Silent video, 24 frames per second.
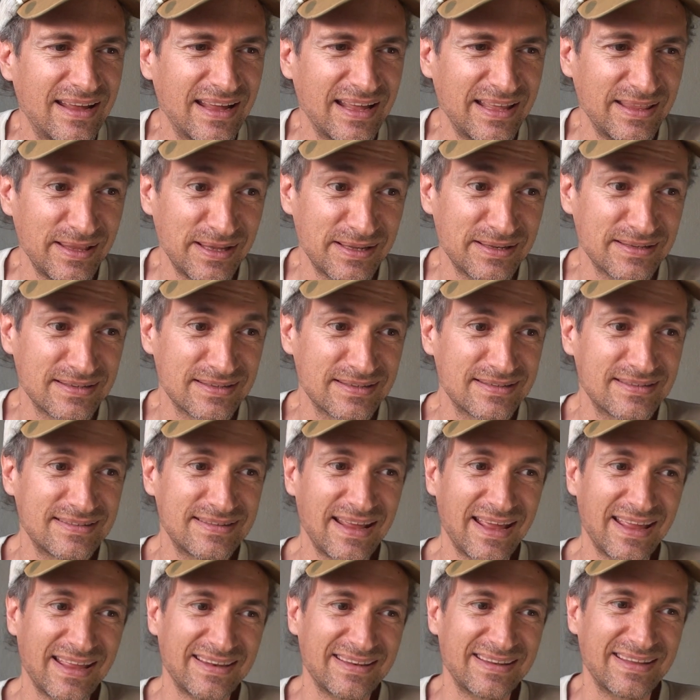and then
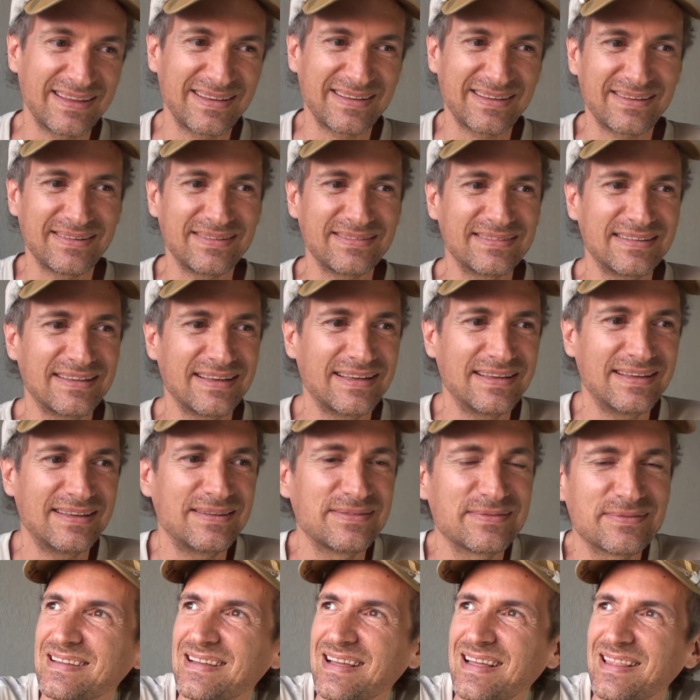standing all day,
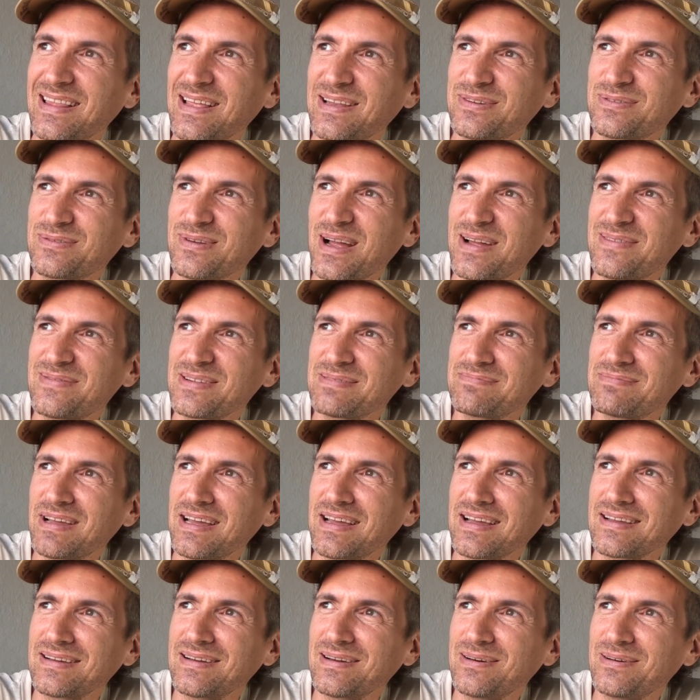and then driving
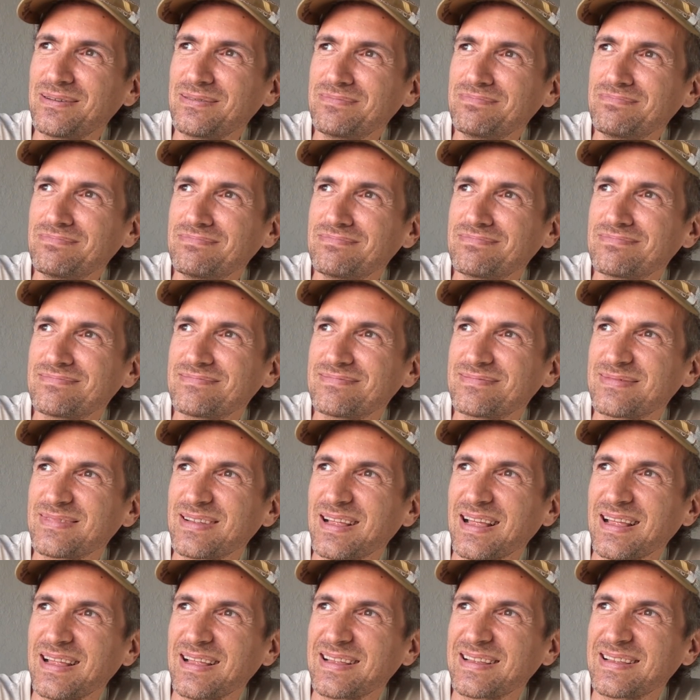back home,
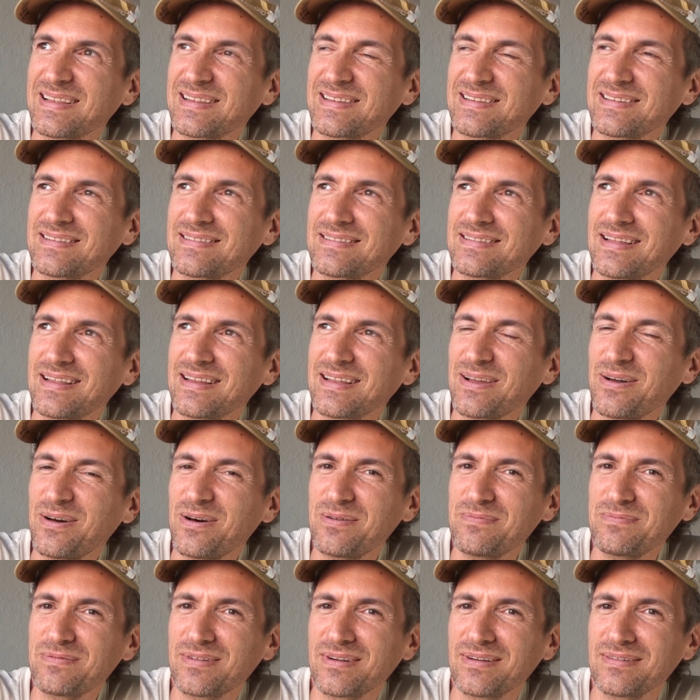getting
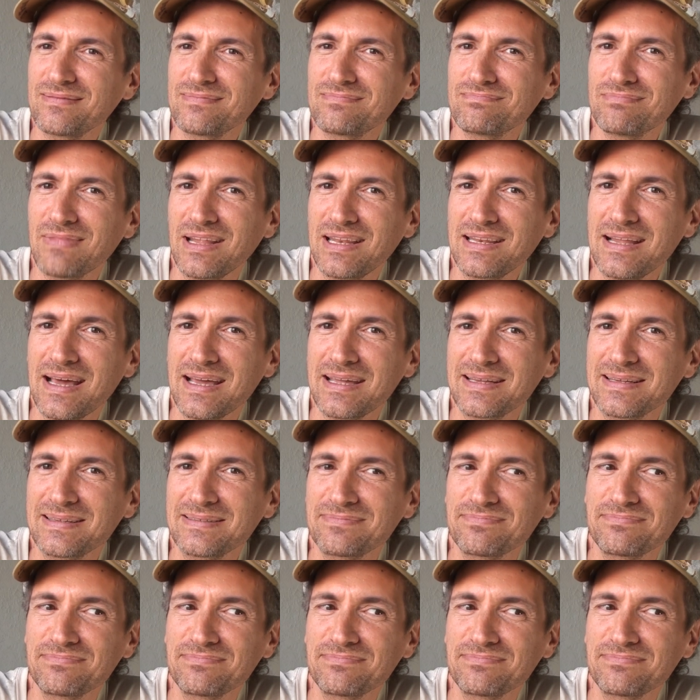home around midnight.